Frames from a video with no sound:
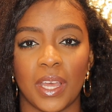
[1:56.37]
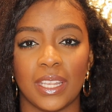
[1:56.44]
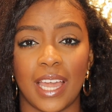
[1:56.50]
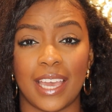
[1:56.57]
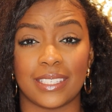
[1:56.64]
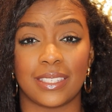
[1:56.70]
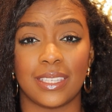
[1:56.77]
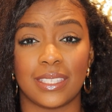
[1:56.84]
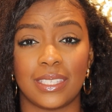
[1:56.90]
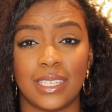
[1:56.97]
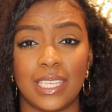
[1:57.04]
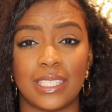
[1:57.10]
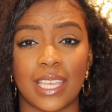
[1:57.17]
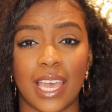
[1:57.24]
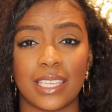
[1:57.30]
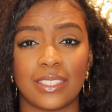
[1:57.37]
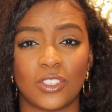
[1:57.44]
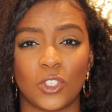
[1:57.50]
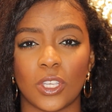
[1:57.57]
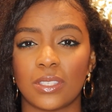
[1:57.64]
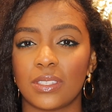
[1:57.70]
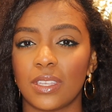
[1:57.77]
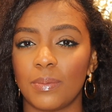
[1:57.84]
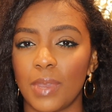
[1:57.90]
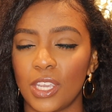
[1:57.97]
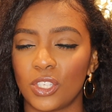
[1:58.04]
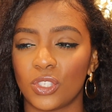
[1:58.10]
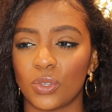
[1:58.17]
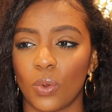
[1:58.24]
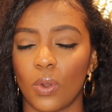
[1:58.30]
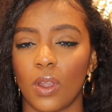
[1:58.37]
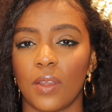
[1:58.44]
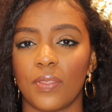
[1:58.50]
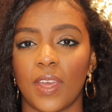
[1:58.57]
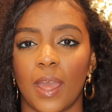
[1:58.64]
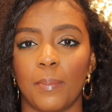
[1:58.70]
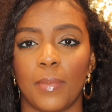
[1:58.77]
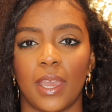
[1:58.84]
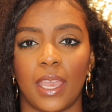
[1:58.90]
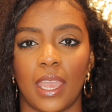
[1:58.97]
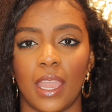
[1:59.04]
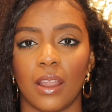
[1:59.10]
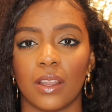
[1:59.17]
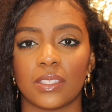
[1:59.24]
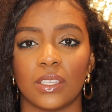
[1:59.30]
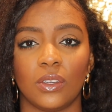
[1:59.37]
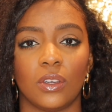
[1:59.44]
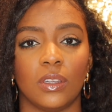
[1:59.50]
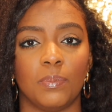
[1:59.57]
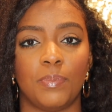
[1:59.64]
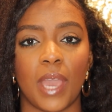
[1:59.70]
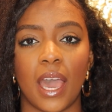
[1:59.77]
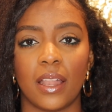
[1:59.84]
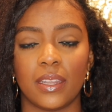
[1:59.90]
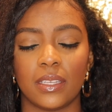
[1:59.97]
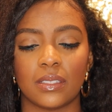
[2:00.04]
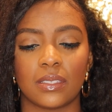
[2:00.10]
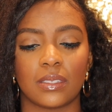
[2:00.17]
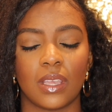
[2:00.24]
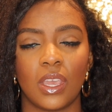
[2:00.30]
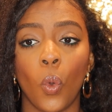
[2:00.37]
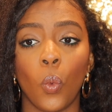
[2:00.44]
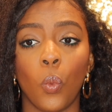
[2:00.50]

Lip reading: elasticity test just to make sure that my hair is in good balance.